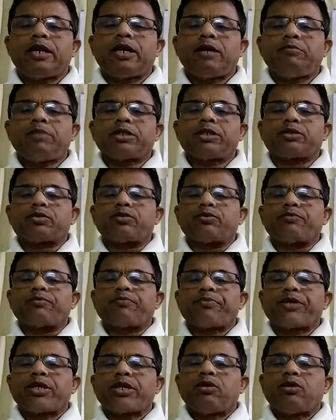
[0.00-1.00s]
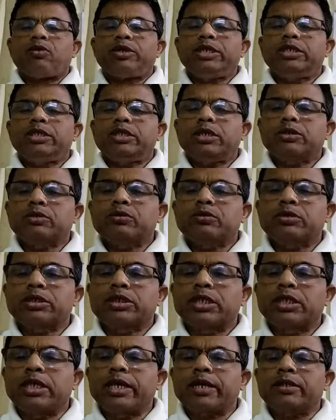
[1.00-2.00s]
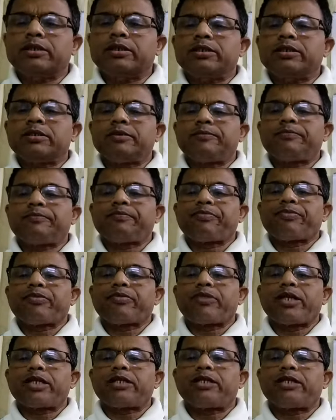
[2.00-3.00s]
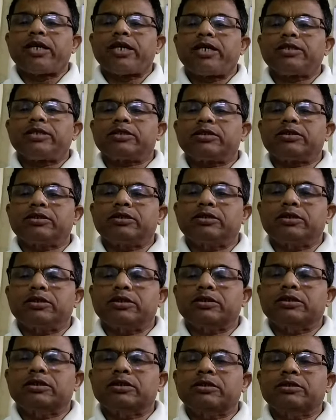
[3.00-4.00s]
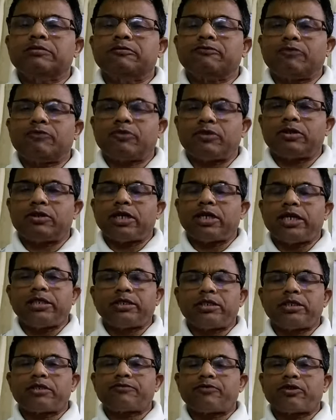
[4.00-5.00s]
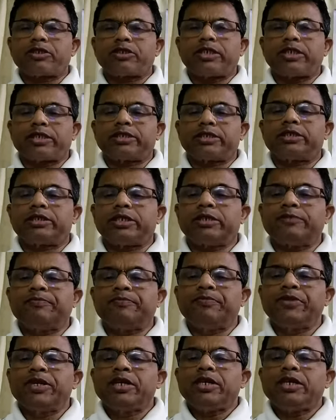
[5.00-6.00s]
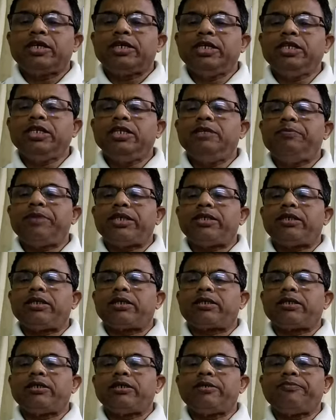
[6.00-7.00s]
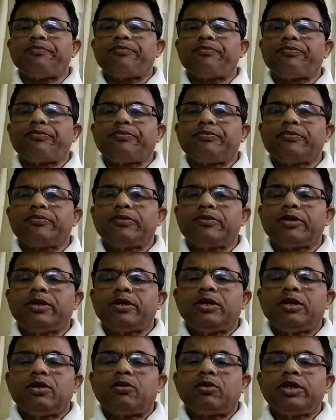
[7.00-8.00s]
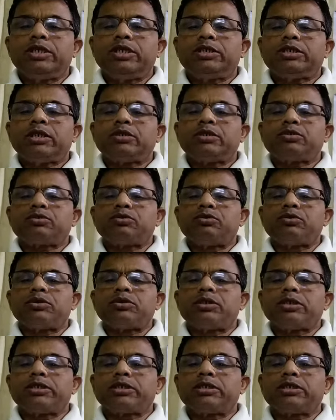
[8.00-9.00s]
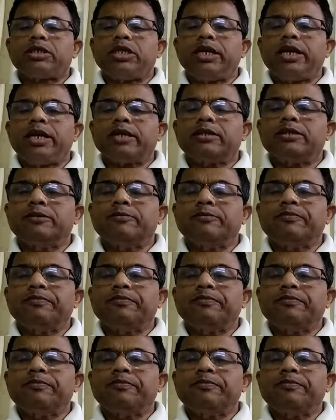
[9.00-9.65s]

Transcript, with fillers: number two auditor should select the test for entries for test check independently auditor should select